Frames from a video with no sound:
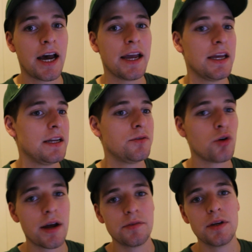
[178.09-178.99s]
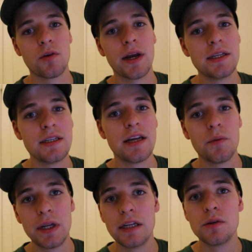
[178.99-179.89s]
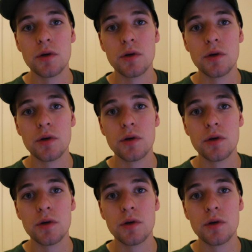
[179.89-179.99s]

I, it drives me crazy that we need to